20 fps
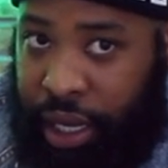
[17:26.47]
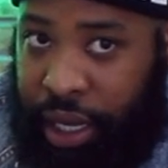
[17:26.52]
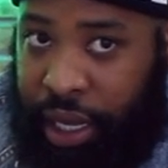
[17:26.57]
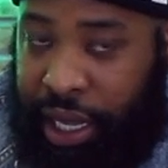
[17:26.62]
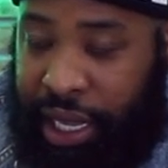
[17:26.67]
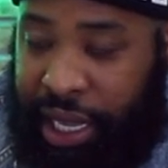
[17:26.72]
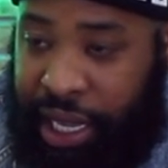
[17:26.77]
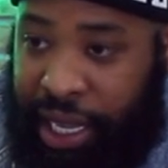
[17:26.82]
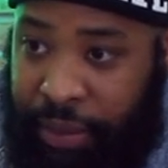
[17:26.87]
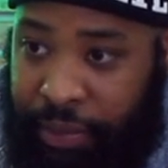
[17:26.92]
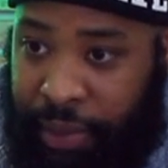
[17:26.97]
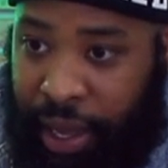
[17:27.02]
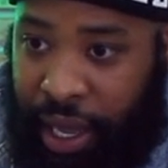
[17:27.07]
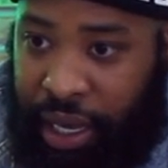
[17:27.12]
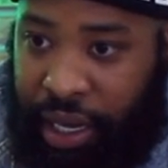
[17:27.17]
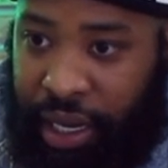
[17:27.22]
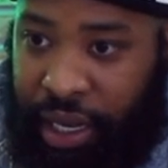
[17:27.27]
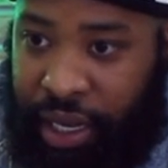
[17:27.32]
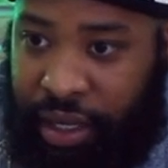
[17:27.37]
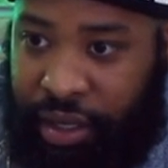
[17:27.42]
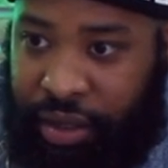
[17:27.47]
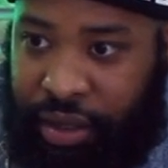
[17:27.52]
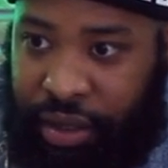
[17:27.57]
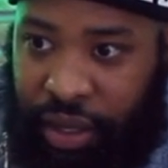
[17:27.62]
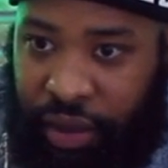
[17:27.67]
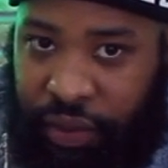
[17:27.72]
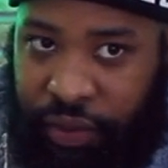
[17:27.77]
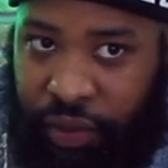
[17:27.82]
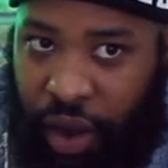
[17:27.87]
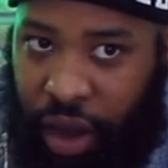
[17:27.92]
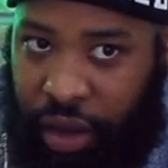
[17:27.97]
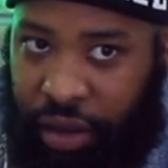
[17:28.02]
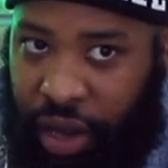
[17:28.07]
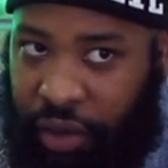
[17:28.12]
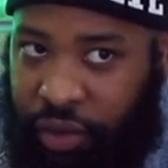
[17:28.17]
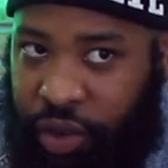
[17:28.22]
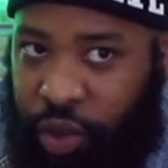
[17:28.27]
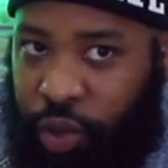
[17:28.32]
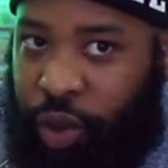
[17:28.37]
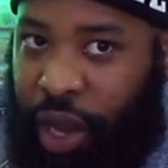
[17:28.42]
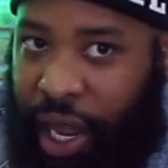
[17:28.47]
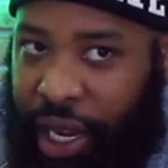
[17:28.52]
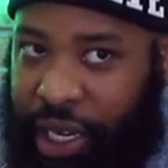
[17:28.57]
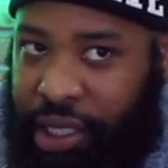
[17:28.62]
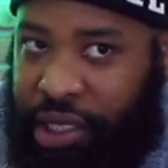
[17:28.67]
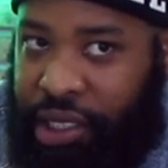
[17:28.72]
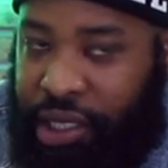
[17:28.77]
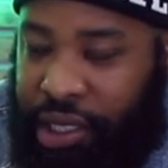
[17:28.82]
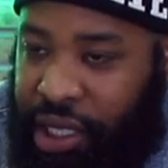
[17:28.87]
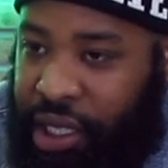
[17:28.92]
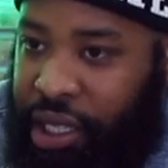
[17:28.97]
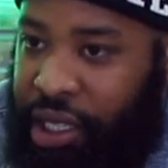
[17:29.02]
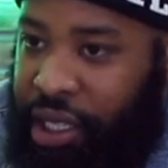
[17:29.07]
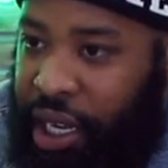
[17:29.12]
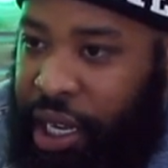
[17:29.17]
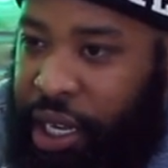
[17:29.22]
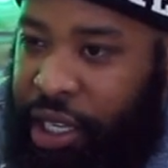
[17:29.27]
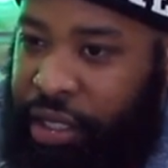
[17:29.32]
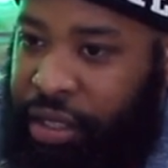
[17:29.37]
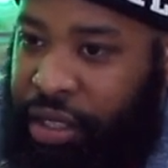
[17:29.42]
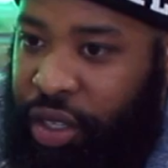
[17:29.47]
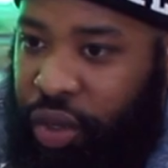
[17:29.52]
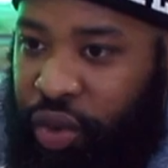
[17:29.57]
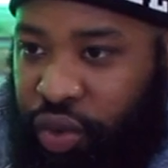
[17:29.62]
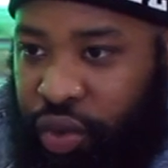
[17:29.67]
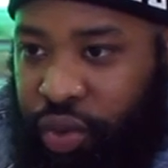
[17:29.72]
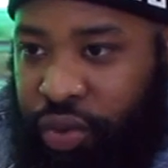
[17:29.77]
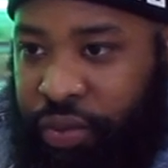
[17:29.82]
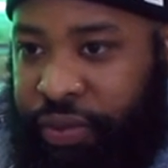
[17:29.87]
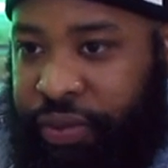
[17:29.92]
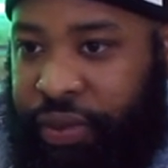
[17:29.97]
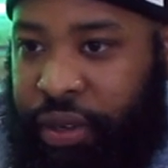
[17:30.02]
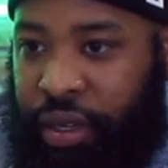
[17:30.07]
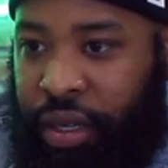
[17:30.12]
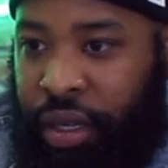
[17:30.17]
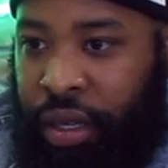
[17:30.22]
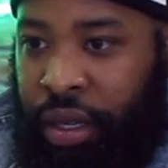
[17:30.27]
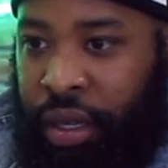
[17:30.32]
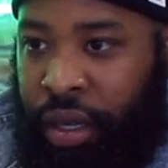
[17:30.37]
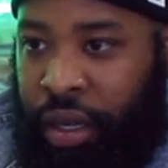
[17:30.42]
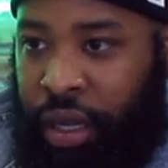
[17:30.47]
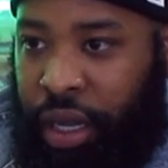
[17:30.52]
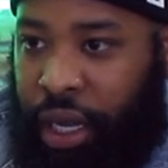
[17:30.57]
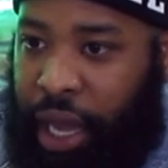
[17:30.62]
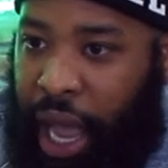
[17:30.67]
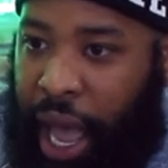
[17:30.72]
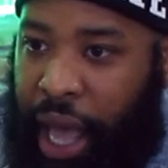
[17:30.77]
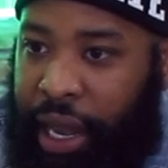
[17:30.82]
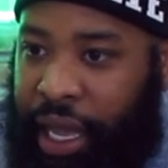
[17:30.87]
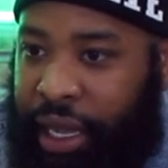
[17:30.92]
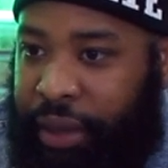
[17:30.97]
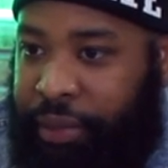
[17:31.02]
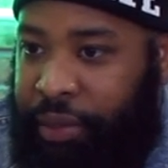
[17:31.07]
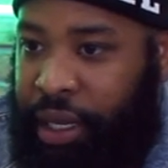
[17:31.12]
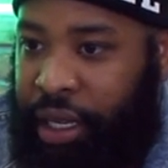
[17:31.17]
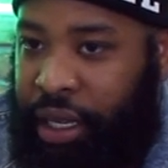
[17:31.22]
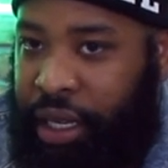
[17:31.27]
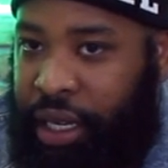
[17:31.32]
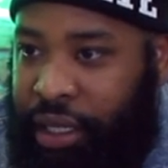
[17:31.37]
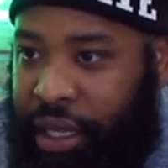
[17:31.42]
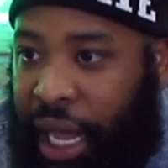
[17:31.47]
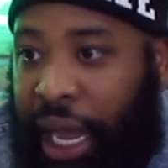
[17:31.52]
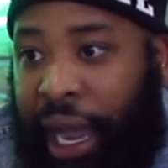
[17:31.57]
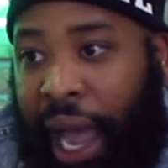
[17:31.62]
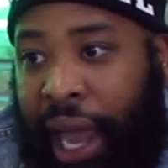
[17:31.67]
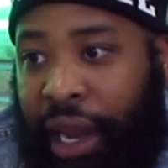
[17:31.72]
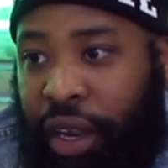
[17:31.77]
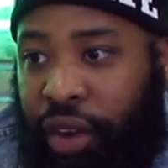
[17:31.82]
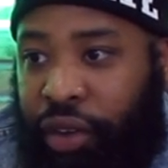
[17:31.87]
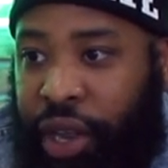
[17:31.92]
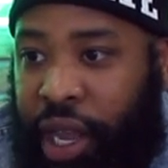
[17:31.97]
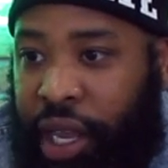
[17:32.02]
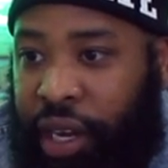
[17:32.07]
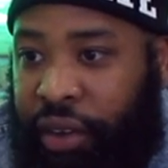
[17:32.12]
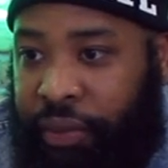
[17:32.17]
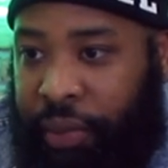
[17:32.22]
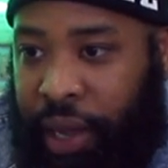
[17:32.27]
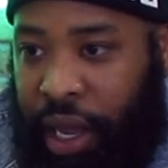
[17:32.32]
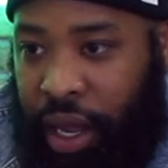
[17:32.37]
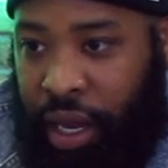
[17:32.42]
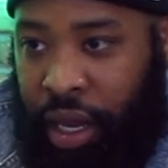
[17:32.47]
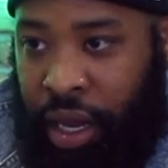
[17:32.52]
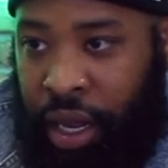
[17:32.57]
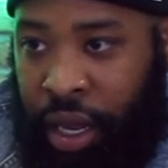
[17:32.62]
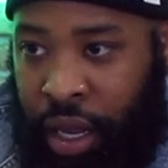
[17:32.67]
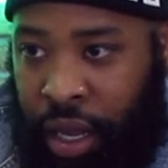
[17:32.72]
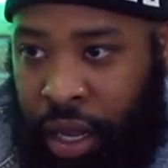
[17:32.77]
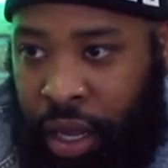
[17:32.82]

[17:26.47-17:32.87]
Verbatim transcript: and he made it to a far level, you're like, shit, yeah, it's still room for a guy like me, cause I got a creative mind.